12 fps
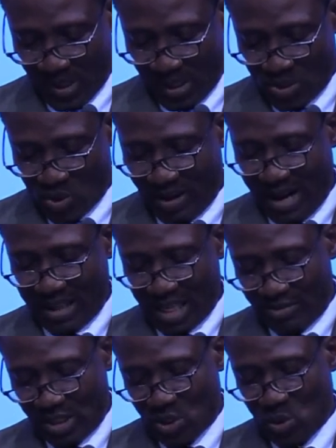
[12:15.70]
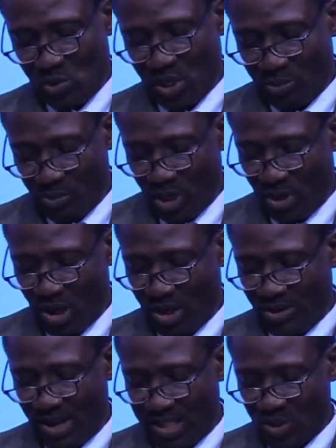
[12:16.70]
So our giving should mirror
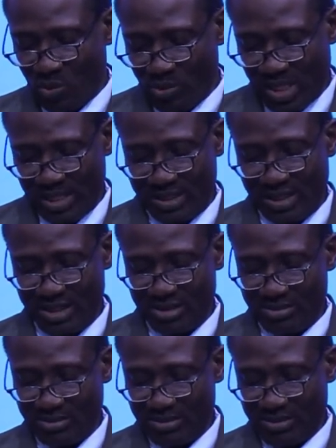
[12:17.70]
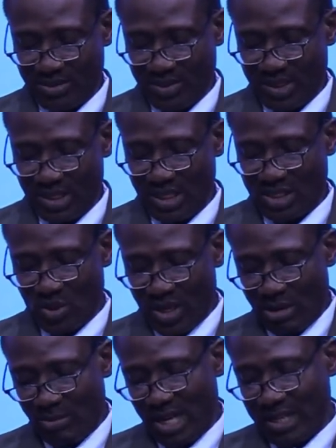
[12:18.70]
Christ's humility. It's not
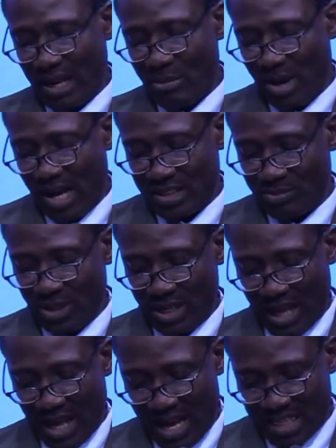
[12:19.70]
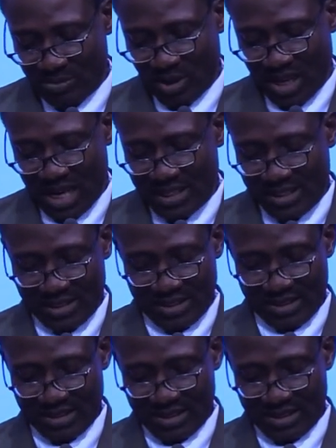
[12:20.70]
about the amount, but the heart behind it.